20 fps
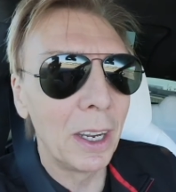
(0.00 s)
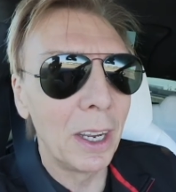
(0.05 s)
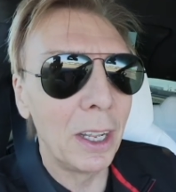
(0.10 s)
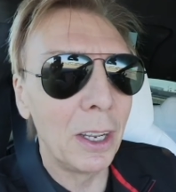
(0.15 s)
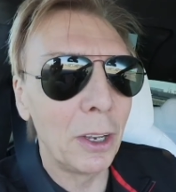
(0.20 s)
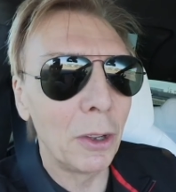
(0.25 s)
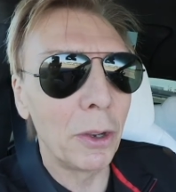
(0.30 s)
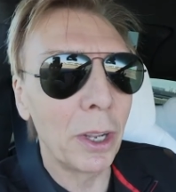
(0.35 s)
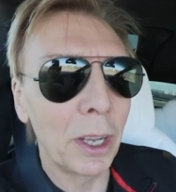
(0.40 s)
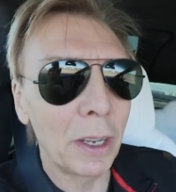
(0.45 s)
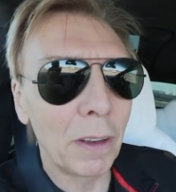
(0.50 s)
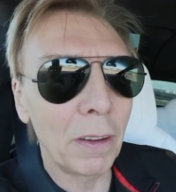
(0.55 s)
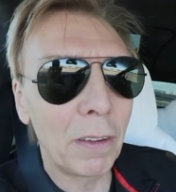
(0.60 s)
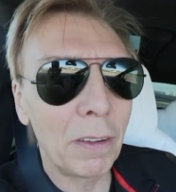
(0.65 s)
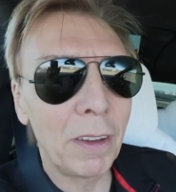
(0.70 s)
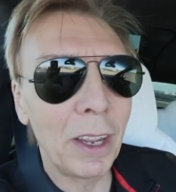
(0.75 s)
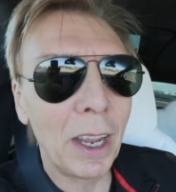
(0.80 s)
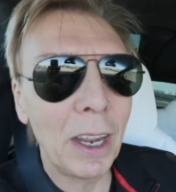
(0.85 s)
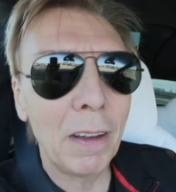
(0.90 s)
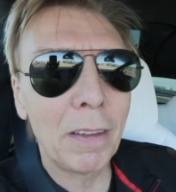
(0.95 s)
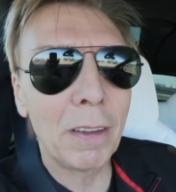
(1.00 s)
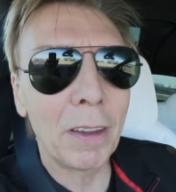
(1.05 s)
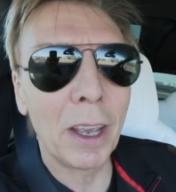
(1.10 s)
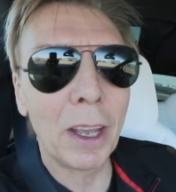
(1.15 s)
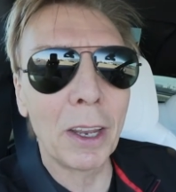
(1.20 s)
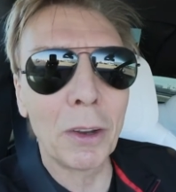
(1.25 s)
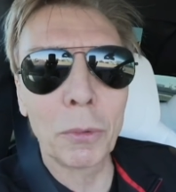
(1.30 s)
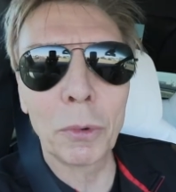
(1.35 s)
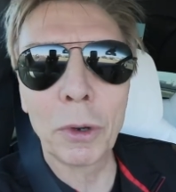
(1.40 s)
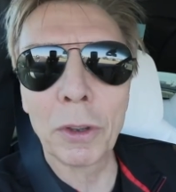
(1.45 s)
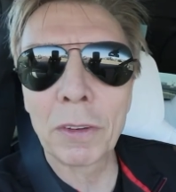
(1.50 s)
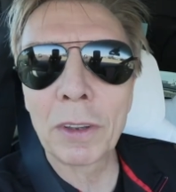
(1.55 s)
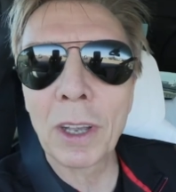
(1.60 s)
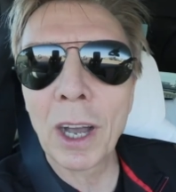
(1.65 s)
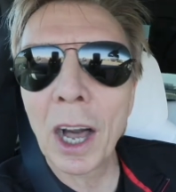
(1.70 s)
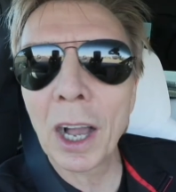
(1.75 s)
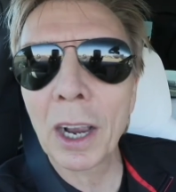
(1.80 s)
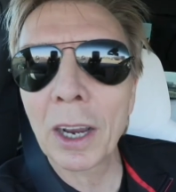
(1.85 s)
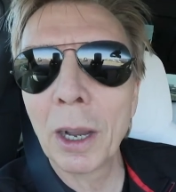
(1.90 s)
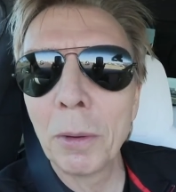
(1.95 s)
in the United States and with
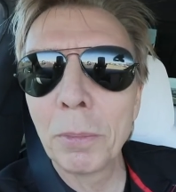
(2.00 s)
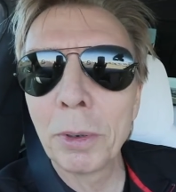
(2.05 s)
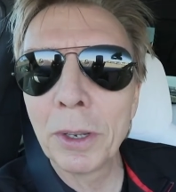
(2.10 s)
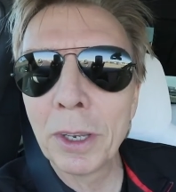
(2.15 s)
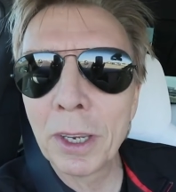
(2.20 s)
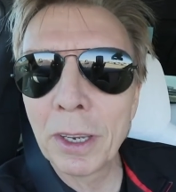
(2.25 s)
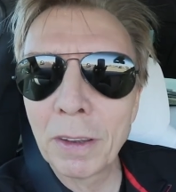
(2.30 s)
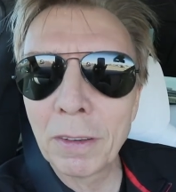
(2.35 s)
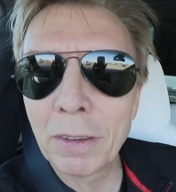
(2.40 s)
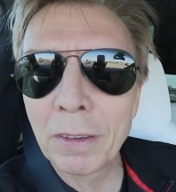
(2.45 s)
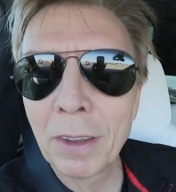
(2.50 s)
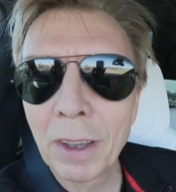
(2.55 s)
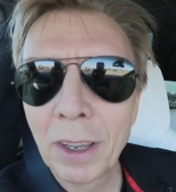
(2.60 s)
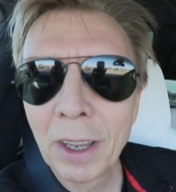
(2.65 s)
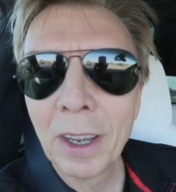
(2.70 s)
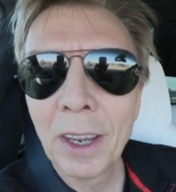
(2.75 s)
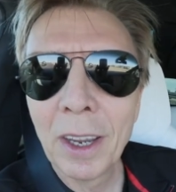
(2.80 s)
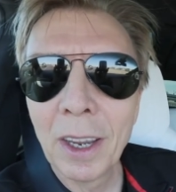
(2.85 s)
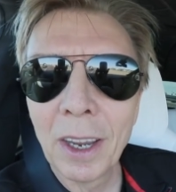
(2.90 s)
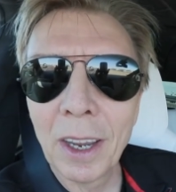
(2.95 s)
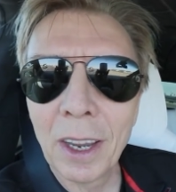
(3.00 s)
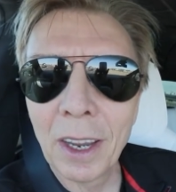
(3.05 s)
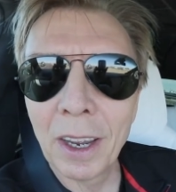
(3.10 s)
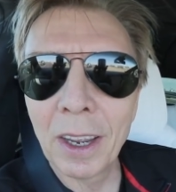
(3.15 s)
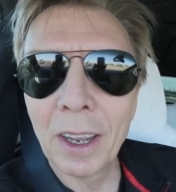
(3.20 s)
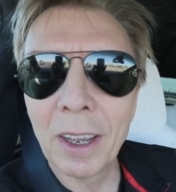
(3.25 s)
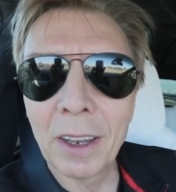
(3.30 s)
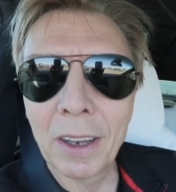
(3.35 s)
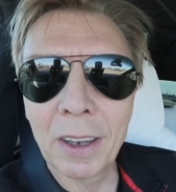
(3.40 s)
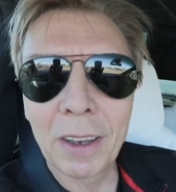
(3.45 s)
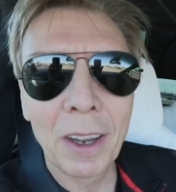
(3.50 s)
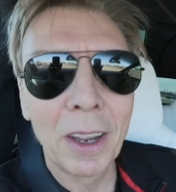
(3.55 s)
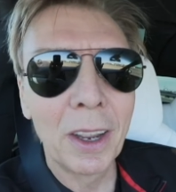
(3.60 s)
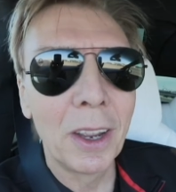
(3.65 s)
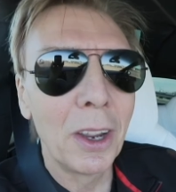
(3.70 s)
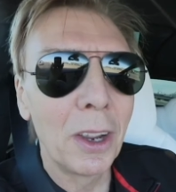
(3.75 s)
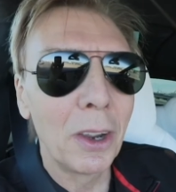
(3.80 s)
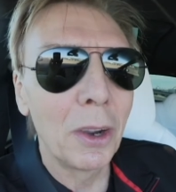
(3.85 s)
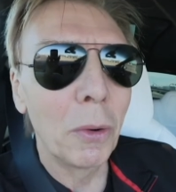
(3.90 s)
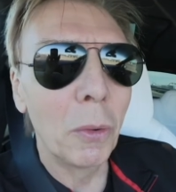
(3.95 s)
car companies and
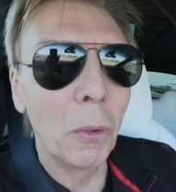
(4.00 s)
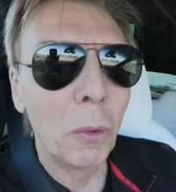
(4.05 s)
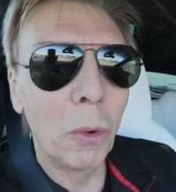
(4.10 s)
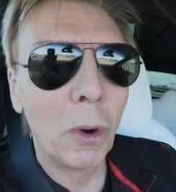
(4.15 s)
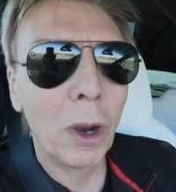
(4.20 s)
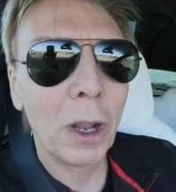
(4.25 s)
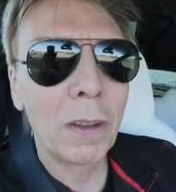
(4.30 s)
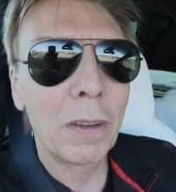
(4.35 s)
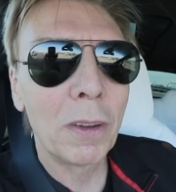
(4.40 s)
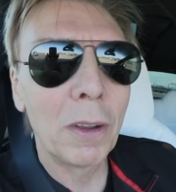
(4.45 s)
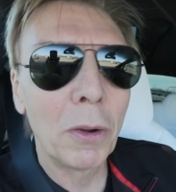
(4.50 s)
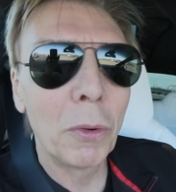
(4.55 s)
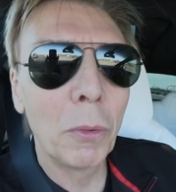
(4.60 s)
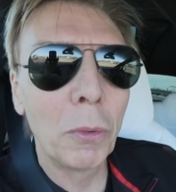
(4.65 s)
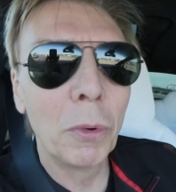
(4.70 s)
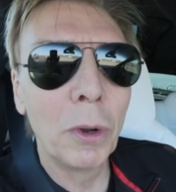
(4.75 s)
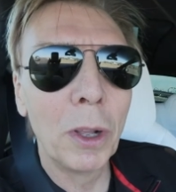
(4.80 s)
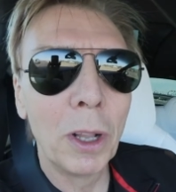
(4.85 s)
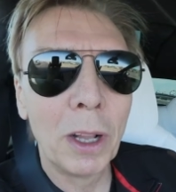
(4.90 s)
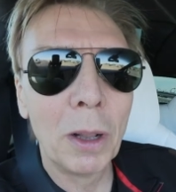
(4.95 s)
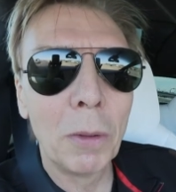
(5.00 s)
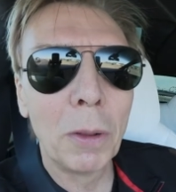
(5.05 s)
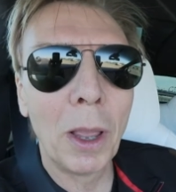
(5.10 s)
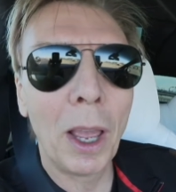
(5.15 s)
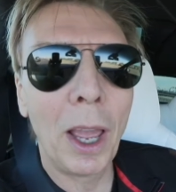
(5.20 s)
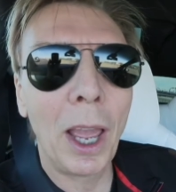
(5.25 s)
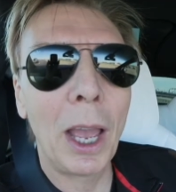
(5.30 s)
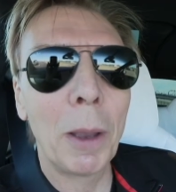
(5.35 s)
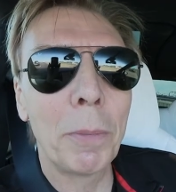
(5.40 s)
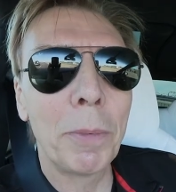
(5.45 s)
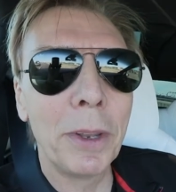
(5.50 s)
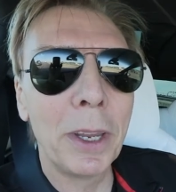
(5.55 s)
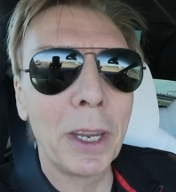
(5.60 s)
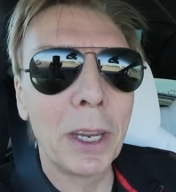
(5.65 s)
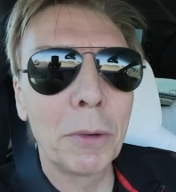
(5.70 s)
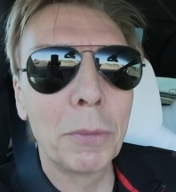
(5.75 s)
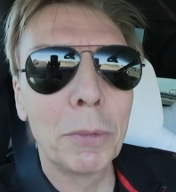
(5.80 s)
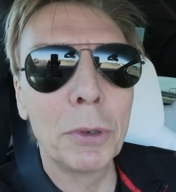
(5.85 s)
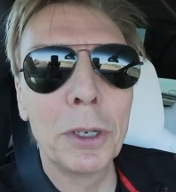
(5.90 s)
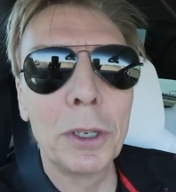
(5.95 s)
what happening
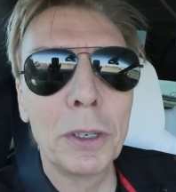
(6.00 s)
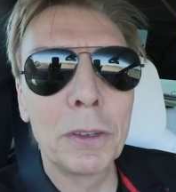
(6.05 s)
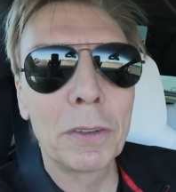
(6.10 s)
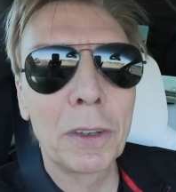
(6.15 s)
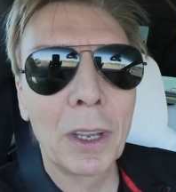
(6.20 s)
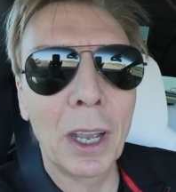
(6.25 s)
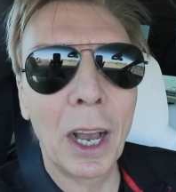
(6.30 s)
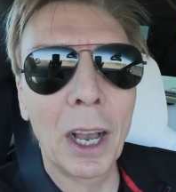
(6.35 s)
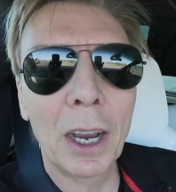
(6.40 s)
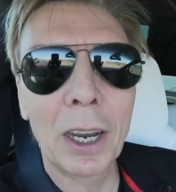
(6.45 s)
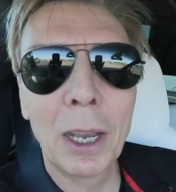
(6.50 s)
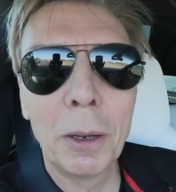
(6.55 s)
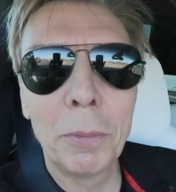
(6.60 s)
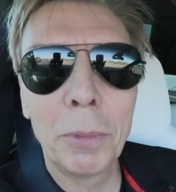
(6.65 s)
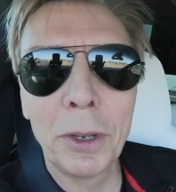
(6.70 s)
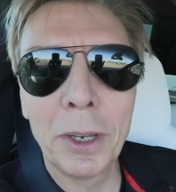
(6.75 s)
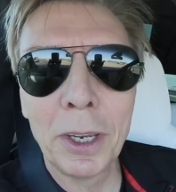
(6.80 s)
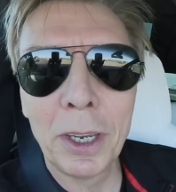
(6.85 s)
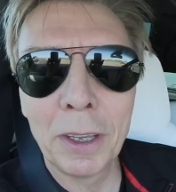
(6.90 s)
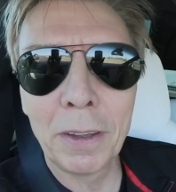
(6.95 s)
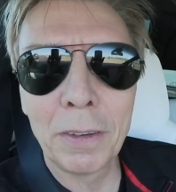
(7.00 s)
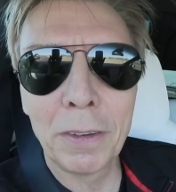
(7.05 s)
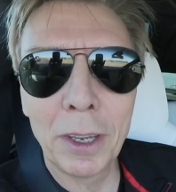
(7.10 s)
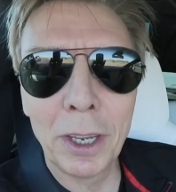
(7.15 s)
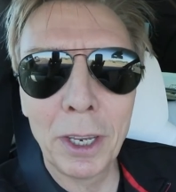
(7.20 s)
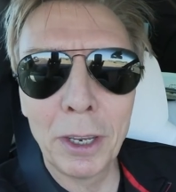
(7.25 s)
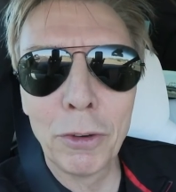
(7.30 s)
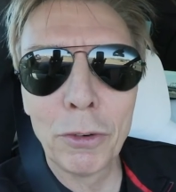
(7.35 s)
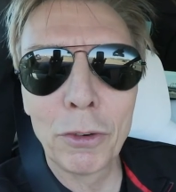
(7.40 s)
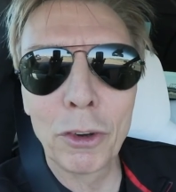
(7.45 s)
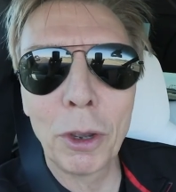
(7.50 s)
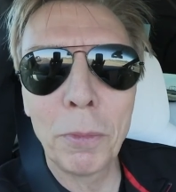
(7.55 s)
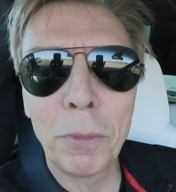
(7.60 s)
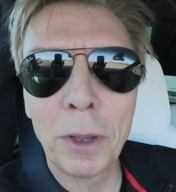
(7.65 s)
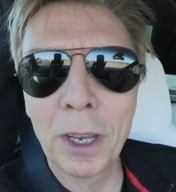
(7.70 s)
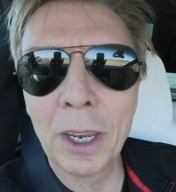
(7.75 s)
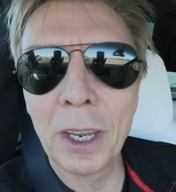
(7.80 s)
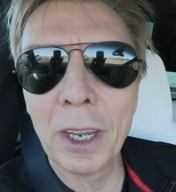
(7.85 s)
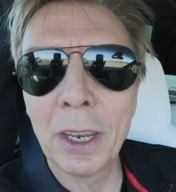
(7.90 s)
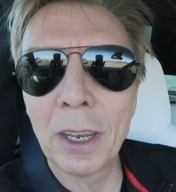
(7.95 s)
with car companies in
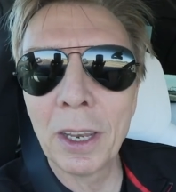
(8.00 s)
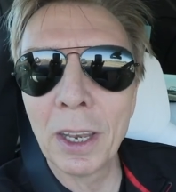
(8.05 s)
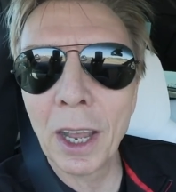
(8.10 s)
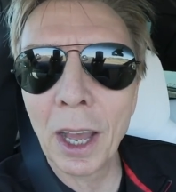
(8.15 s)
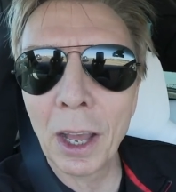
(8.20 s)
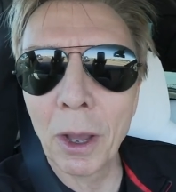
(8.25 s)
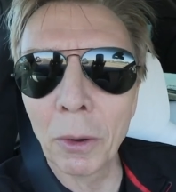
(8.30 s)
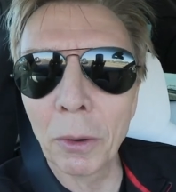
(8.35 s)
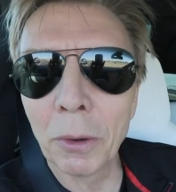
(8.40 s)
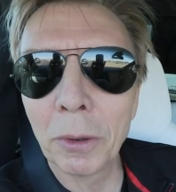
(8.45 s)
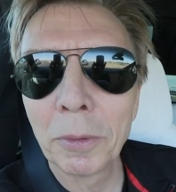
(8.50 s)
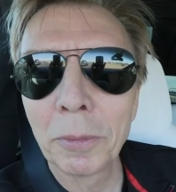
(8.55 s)
Germany now.